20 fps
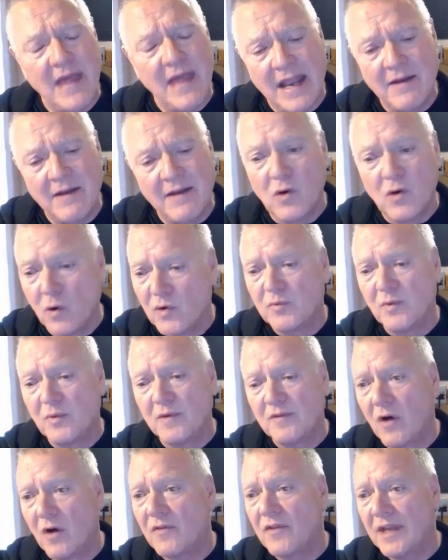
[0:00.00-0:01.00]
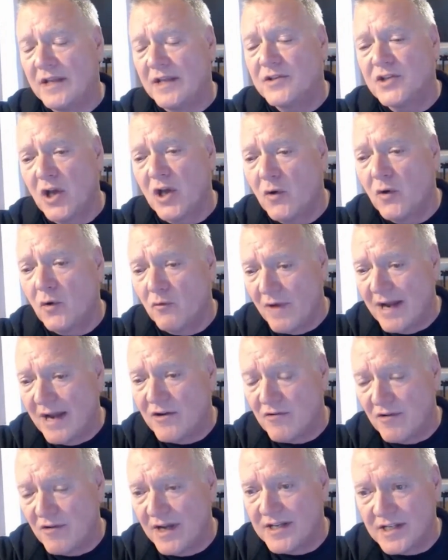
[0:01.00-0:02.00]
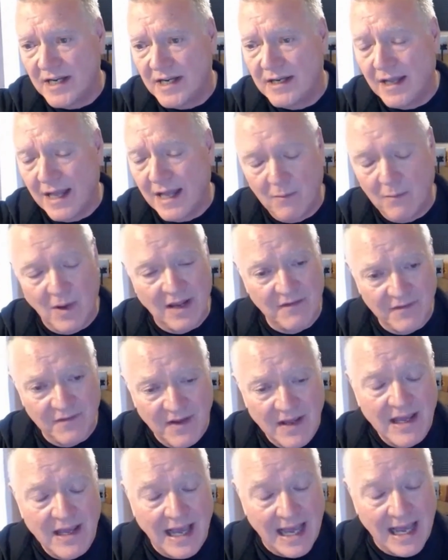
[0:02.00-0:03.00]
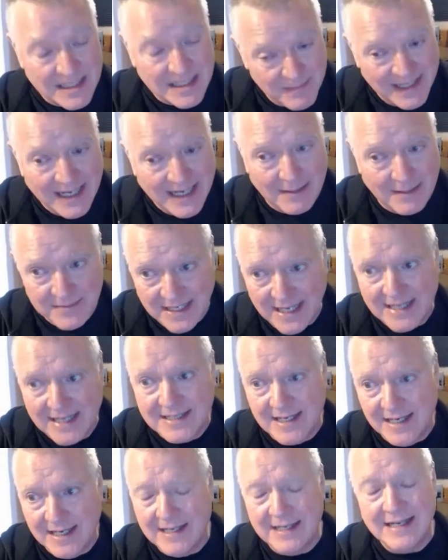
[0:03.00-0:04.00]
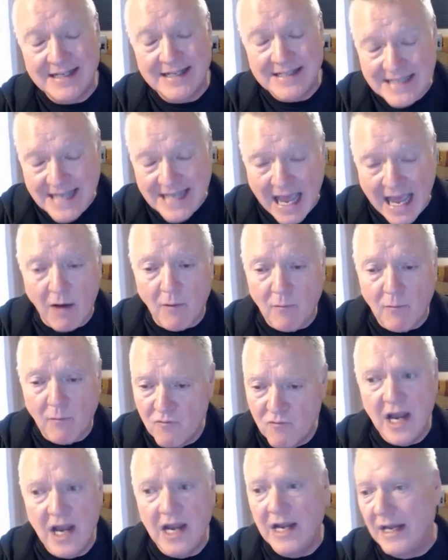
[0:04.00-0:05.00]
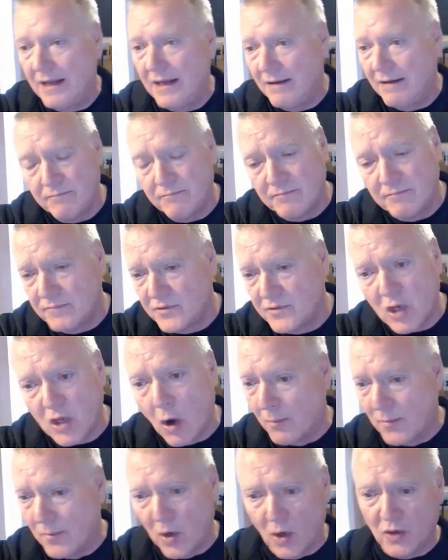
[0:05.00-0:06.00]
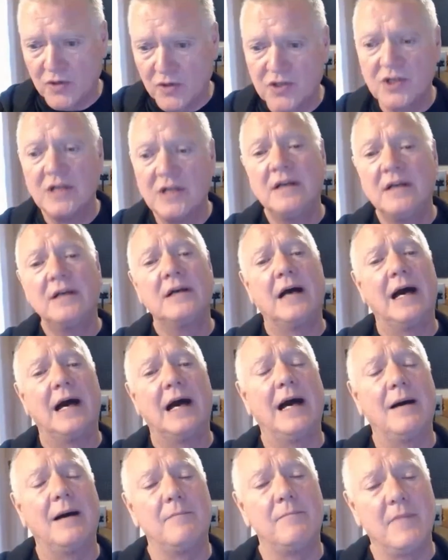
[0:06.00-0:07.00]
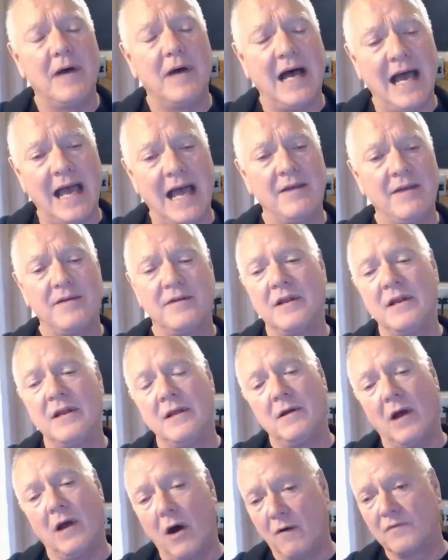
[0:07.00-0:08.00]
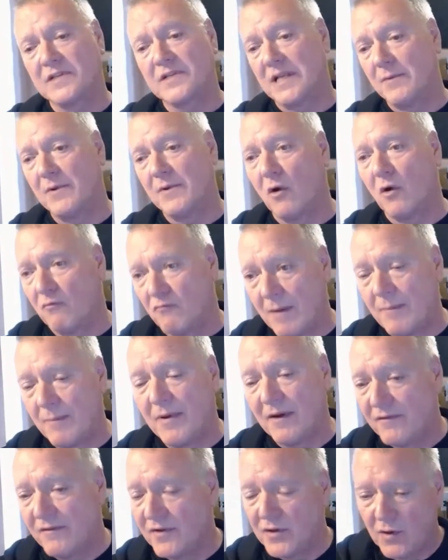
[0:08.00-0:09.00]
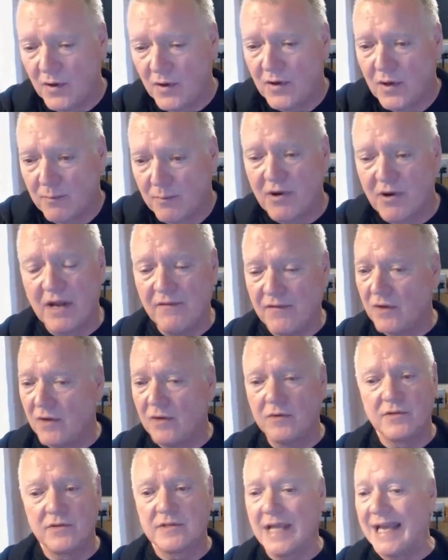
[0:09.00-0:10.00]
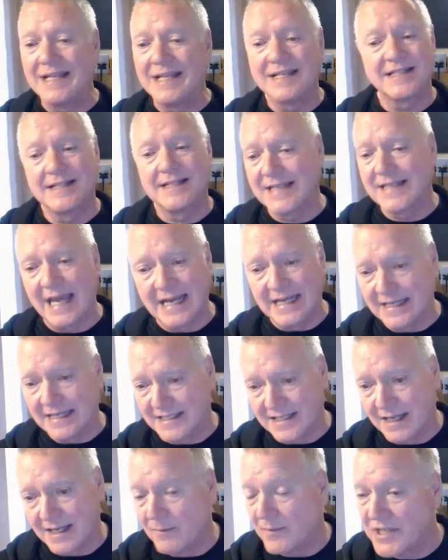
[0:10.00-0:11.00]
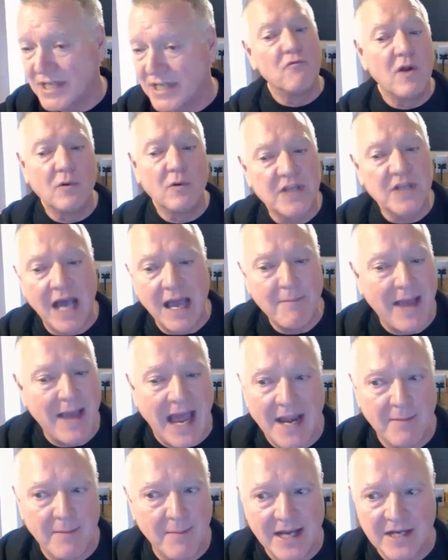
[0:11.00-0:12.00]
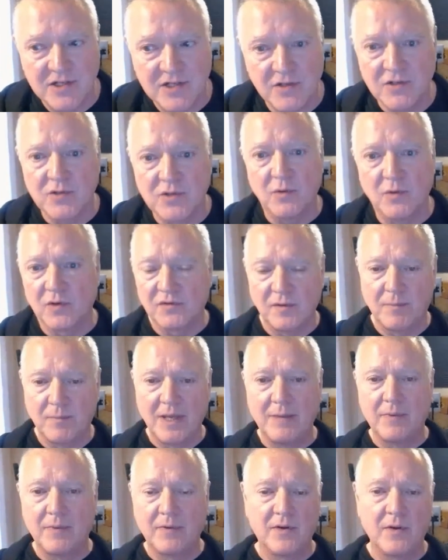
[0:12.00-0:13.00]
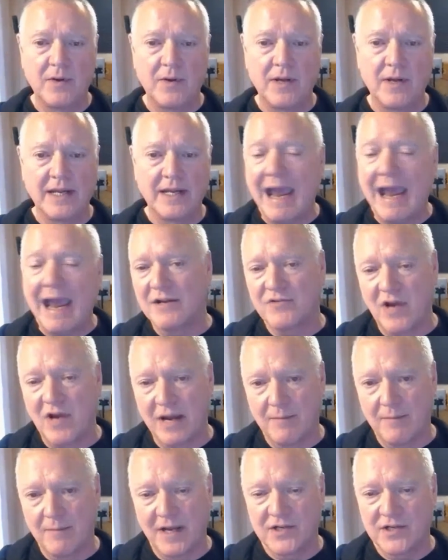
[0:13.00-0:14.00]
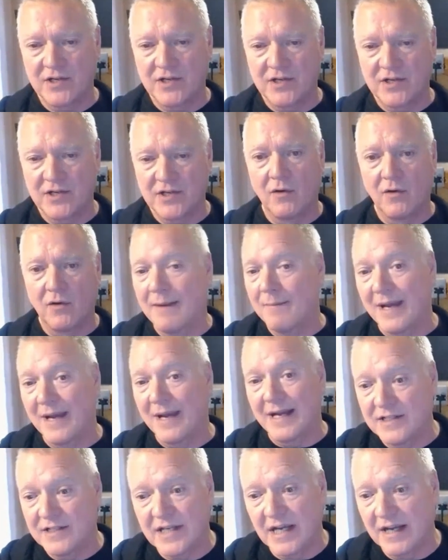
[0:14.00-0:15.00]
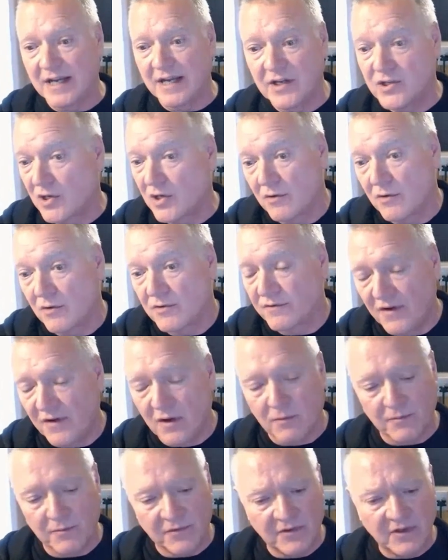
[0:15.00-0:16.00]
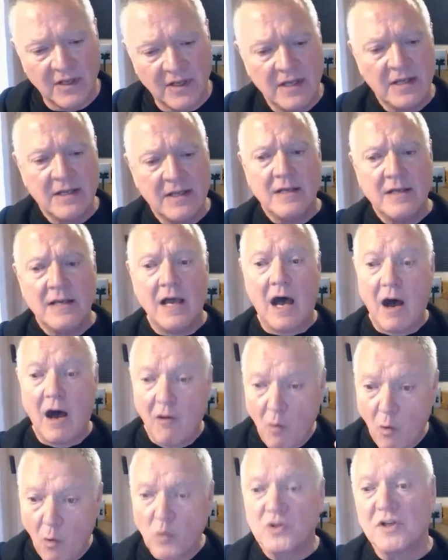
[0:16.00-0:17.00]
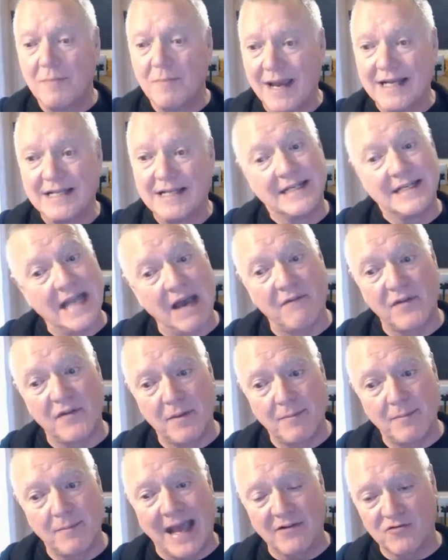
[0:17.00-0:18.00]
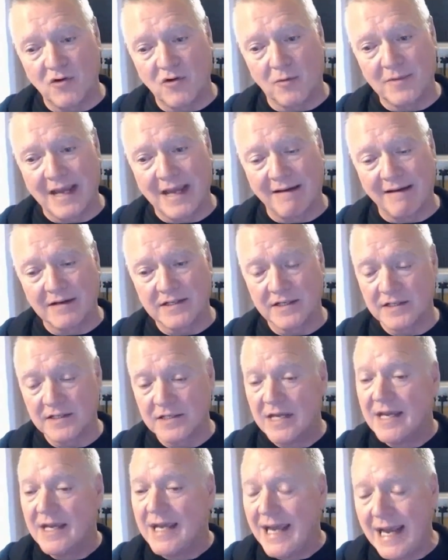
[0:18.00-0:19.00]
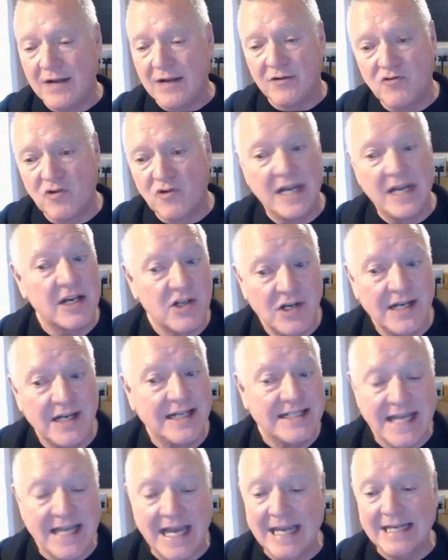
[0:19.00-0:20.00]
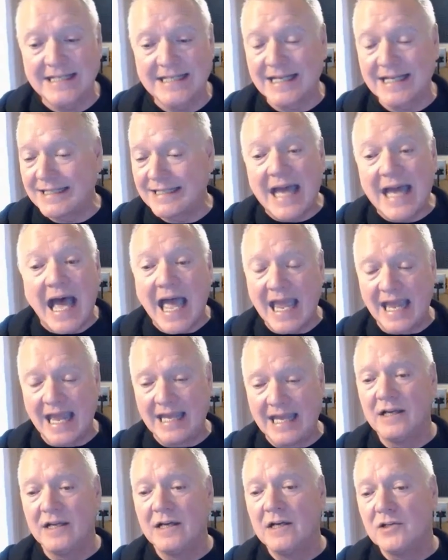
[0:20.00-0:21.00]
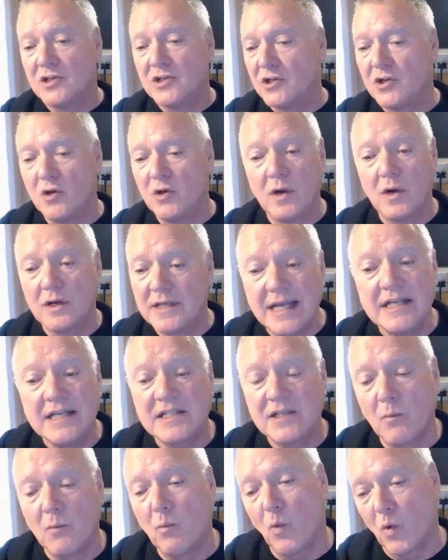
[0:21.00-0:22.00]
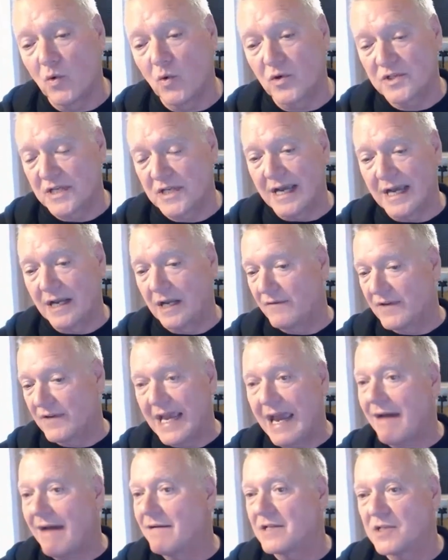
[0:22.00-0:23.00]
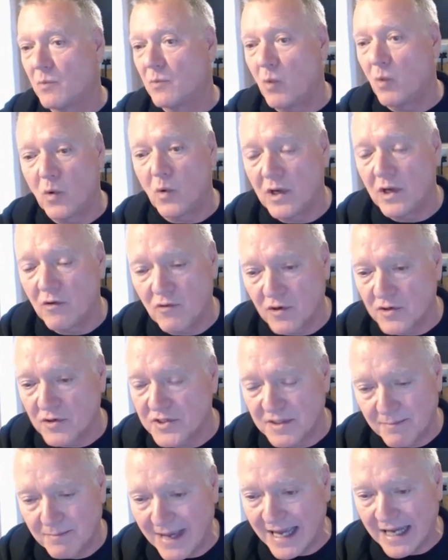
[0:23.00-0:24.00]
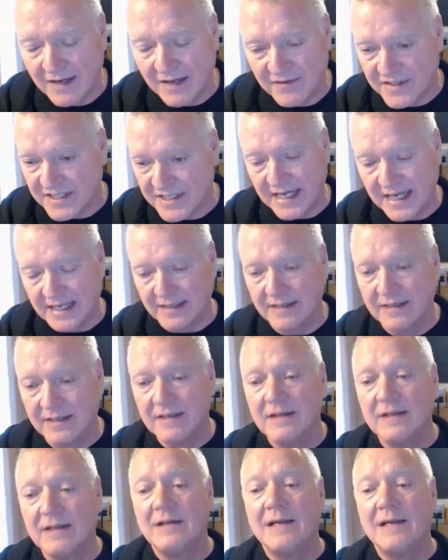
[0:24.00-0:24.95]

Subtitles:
Then, of course, we've got the internal render engine in Lightwave has been updated and is now really top notch. And obviously we've got Ripper for doing your previews instantaneously, which are real-time animation tools for people doing character animation on animated TV shows and films are automated now for the backdrop characters. It traditionally takes a day to do a decent walk cycle of a character walking across the back of a scene.